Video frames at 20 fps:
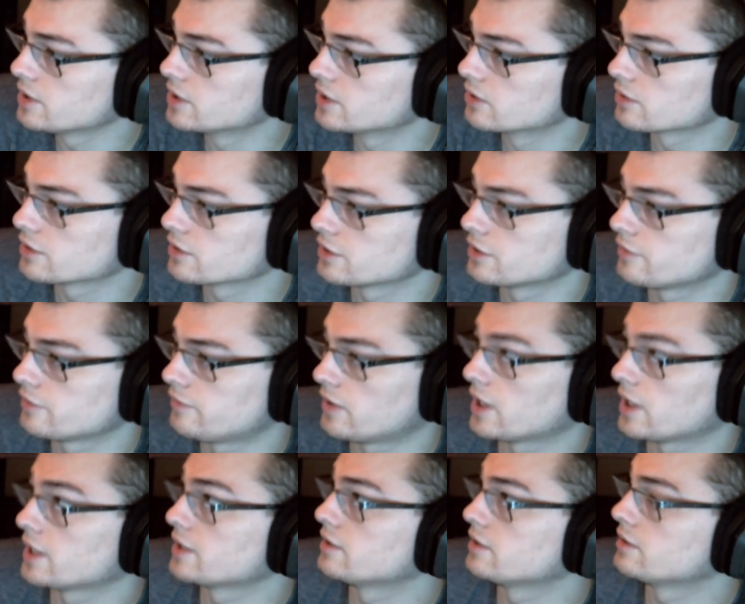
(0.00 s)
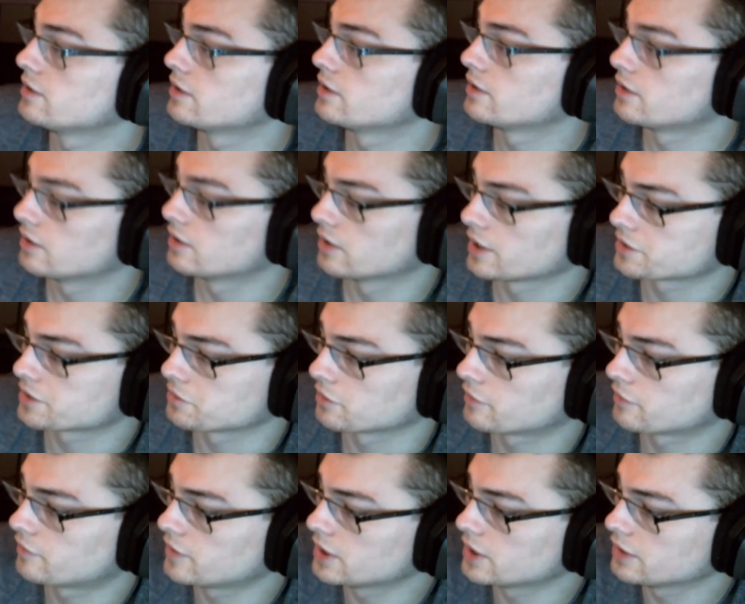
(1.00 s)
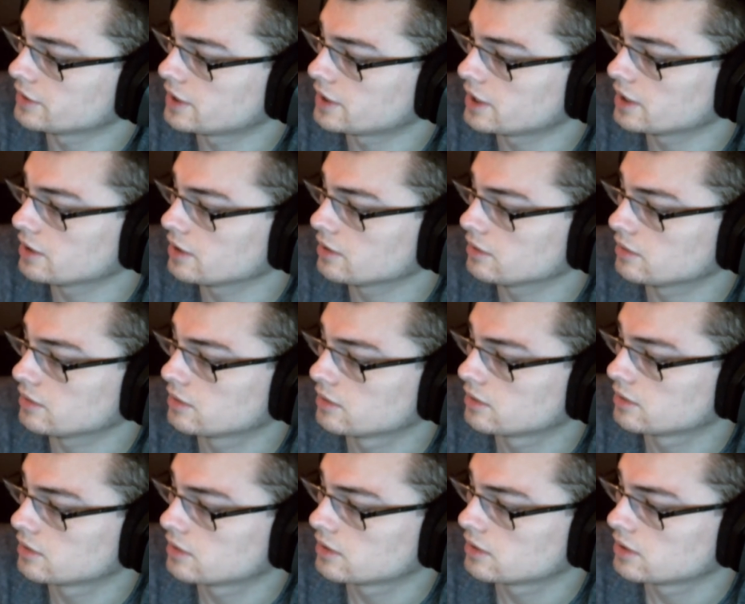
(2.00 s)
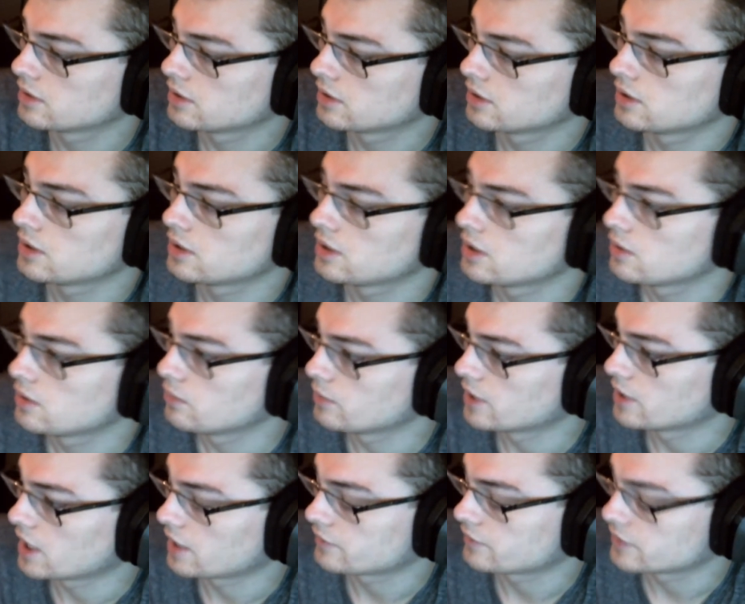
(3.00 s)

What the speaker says: order to find the electric field here, we have to